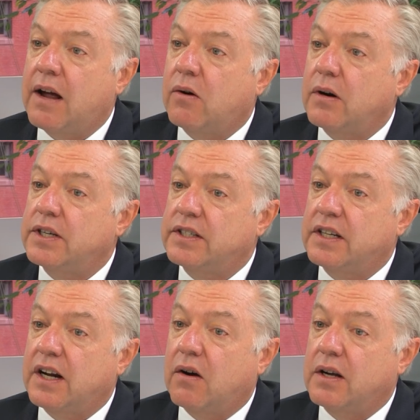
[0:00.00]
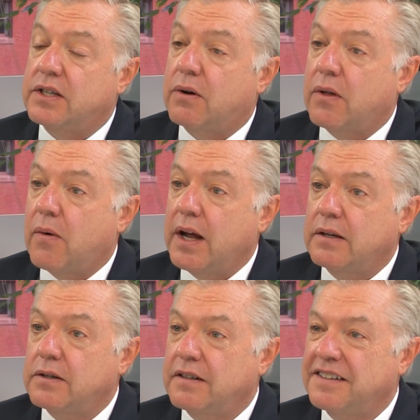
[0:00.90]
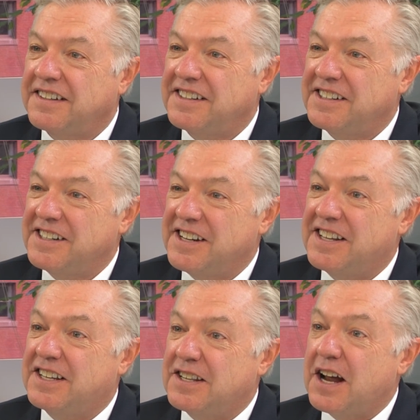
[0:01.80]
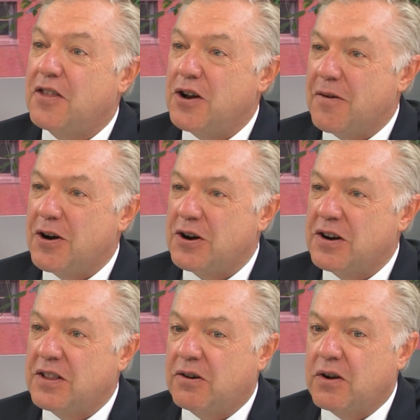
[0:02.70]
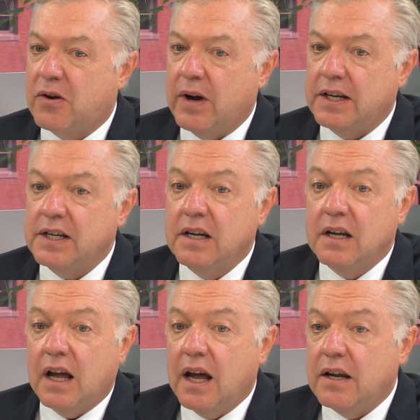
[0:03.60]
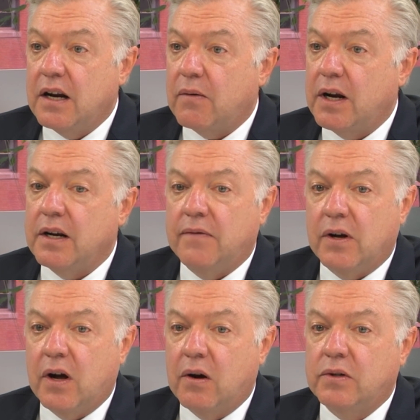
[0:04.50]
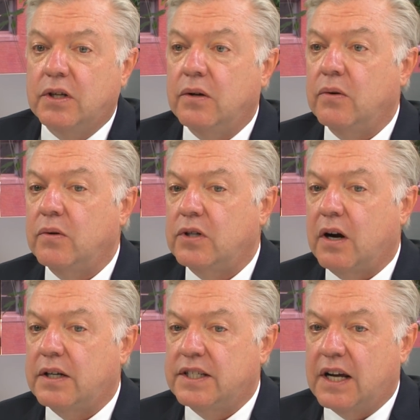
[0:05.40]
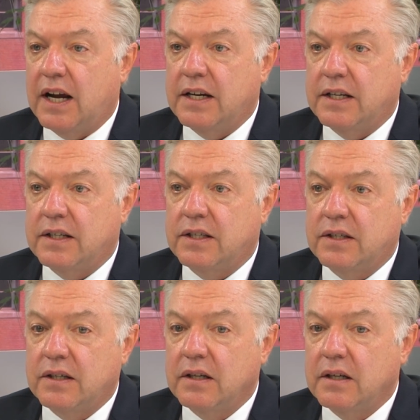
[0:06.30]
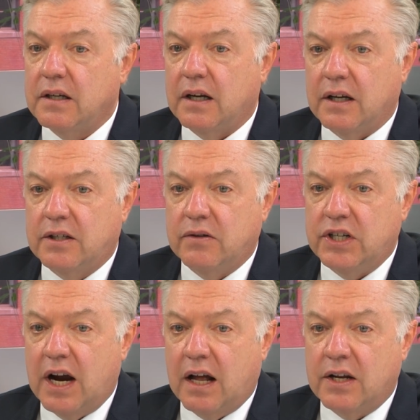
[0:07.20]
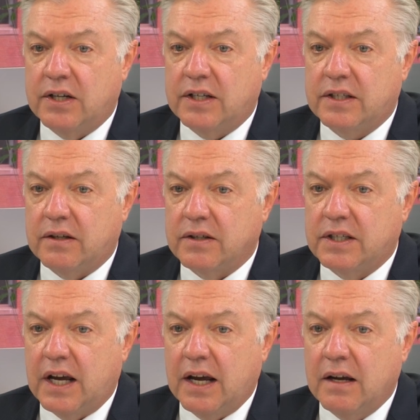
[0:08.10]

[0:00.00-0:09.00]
of course, is that it causes earthquakes. This is the other note, the earthquakes. And you know what? If you go to talk to scientists, to geologists, they'll say,